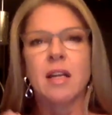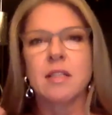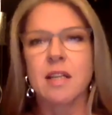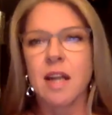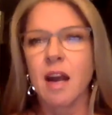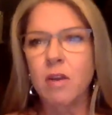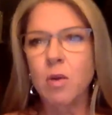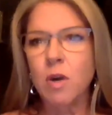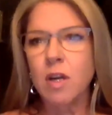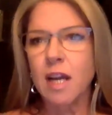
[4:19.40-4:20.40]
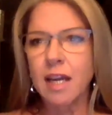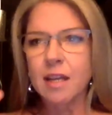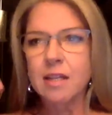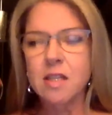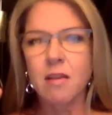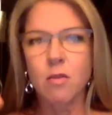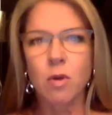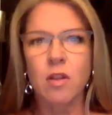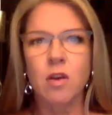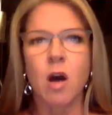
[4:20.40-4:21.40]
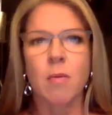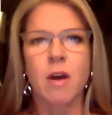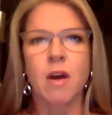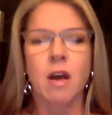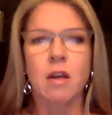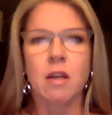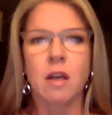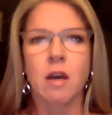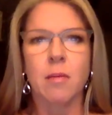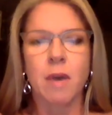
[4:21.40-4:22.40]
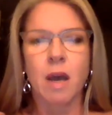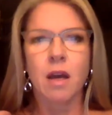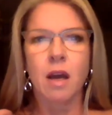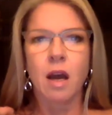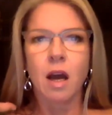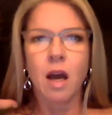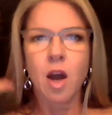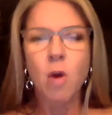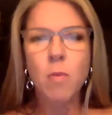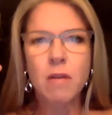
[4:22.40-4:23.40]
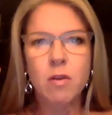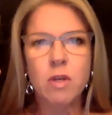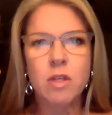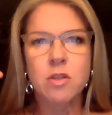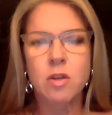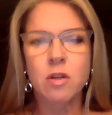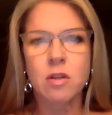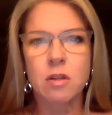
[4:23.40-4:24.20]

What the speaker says: I can't see everyone on the call, but I hope everyone took